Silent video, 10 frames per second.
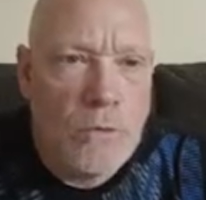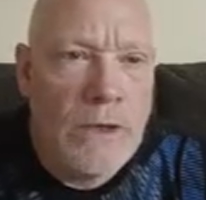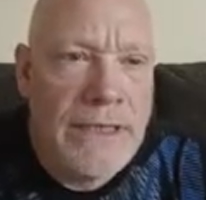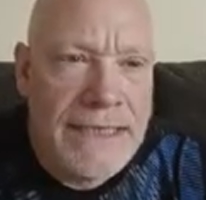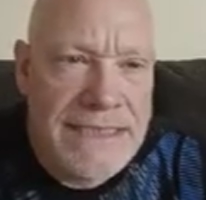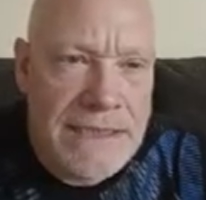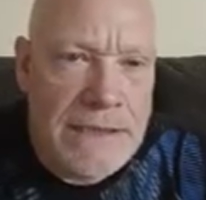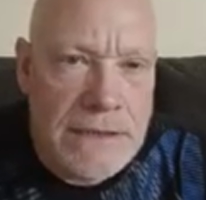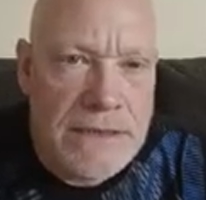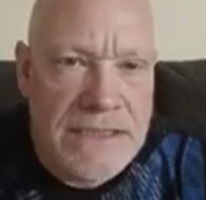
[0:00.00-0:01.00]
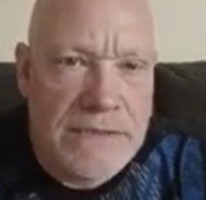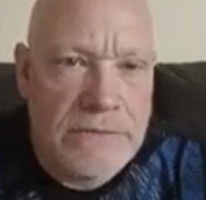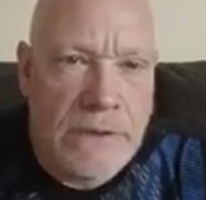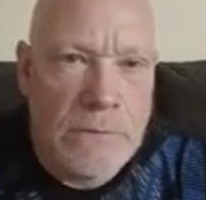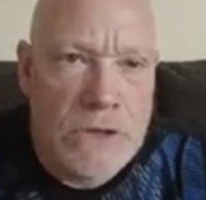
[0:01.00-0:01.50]
That's a
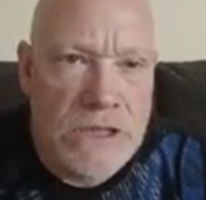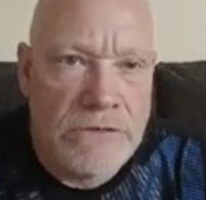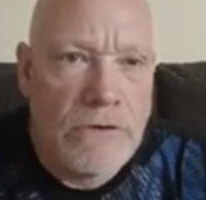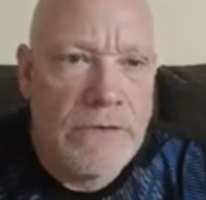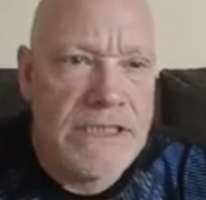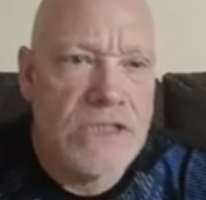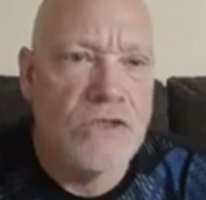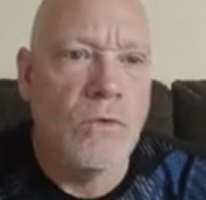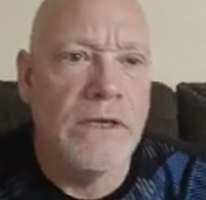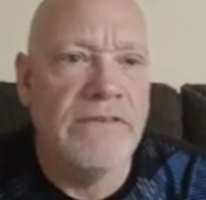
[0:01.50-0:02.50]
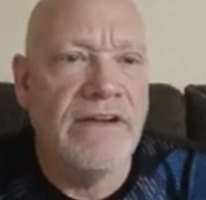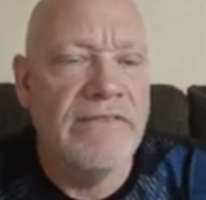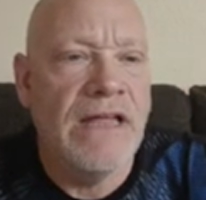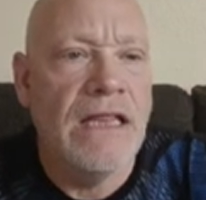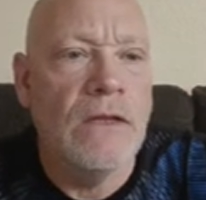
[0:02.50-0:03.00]
double zero. That's a
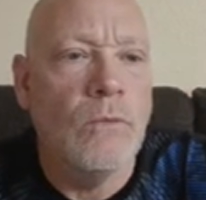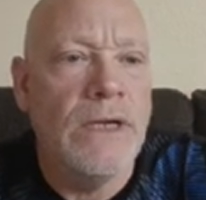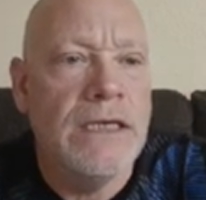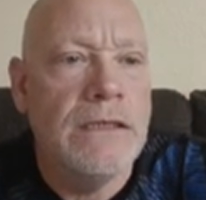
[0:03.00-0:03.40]
$25 win.